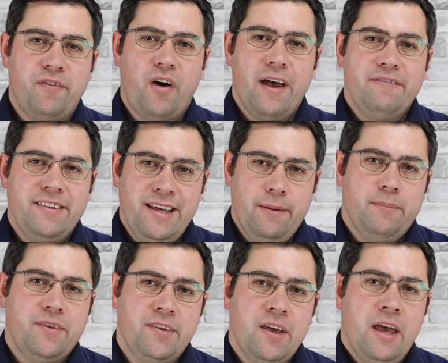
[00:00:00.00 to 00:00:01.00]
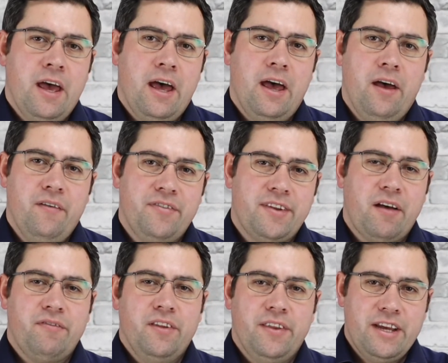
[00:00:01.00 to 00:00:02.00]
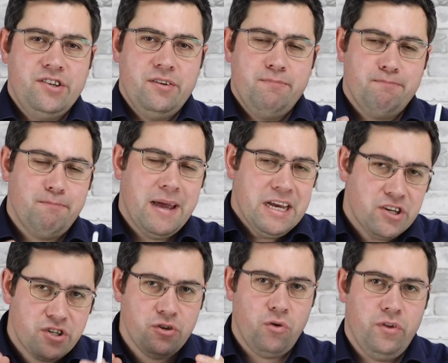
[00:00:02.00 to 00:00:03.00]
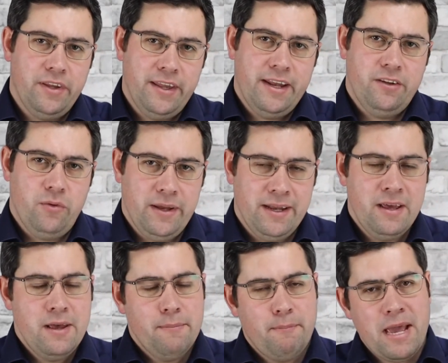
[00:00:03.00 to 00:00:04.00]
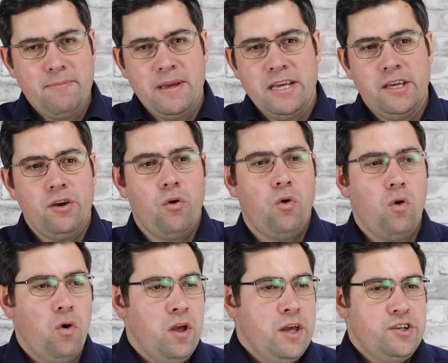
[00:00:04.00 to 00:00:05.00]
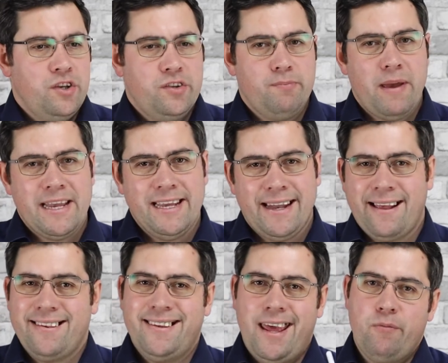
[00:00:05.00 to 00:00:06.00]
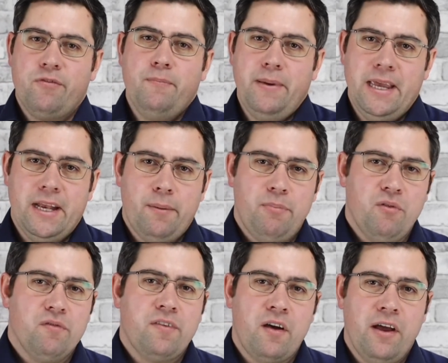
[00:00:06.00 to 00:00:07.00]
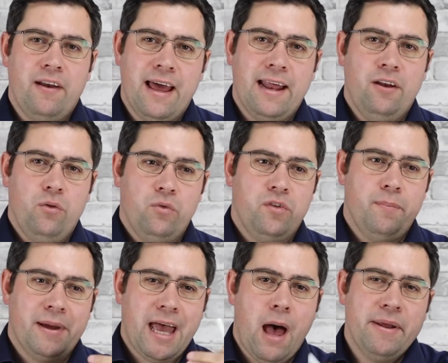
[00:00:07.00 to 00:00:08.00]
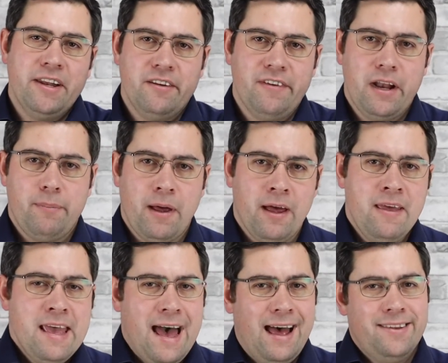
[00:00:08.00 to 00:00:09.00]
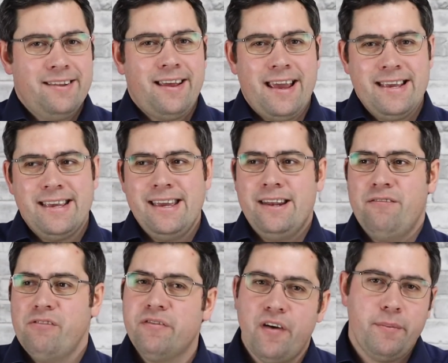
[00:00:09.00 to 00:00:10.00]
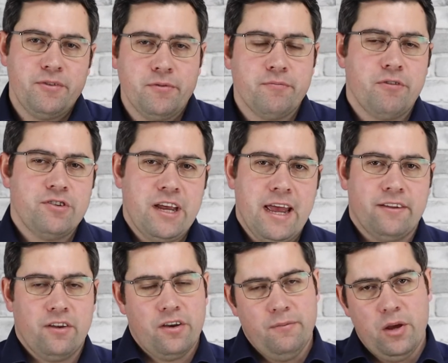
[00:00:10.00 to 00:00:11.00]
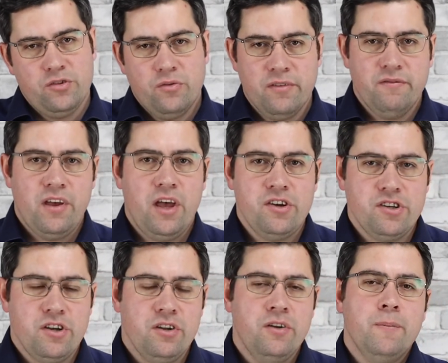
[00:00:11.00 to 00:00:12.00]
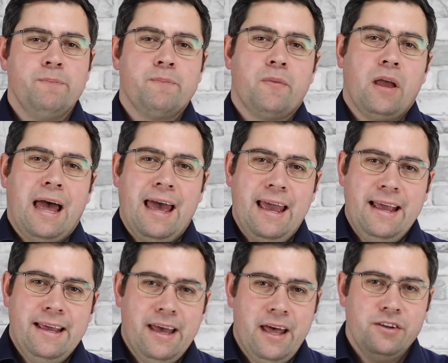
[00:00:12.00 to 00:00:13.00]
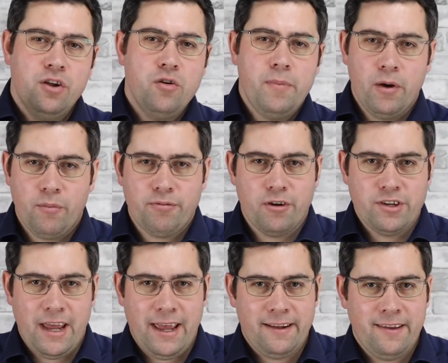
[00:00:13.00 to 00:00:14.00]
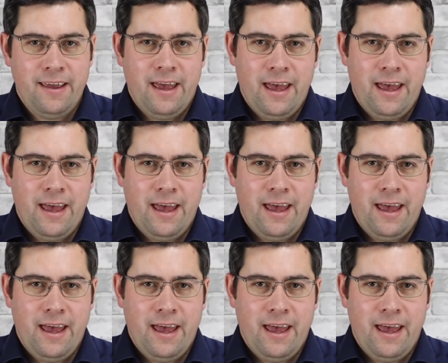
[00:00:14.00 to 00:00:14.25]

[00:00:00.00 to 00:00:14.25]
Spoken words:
5 tips of stuff that they should make sure that they're doing. Maybe you're just making that step from being a portfolio landlord to becoming a developer, undertaking a refurbishment project, a commercial conversion, a new build project,